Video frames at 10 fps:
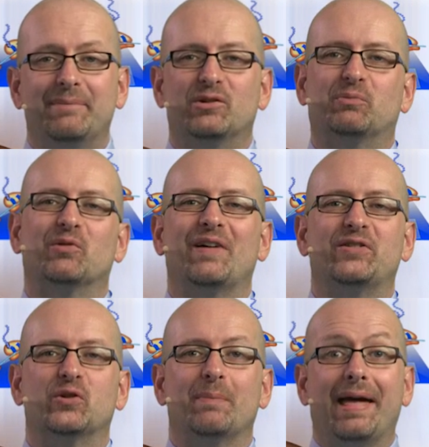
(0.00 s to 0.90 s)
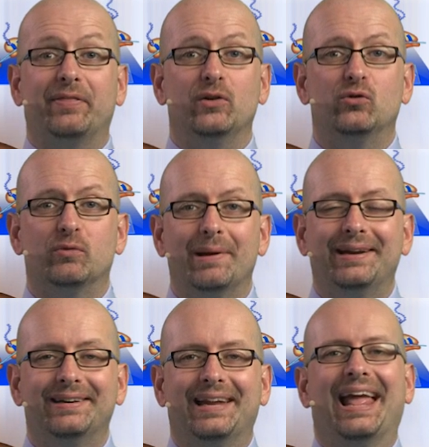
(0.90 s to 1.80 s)
is Professor Matthew
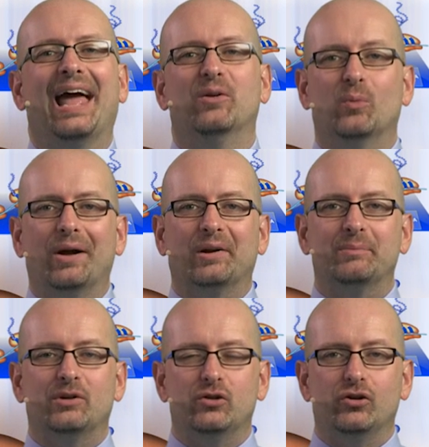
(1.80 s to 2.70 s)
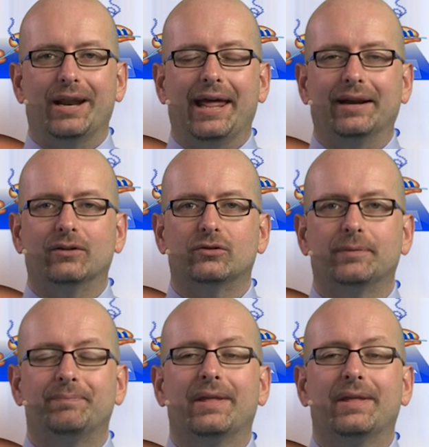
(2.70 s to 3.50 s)
Schmidt, and welcome to Genetics.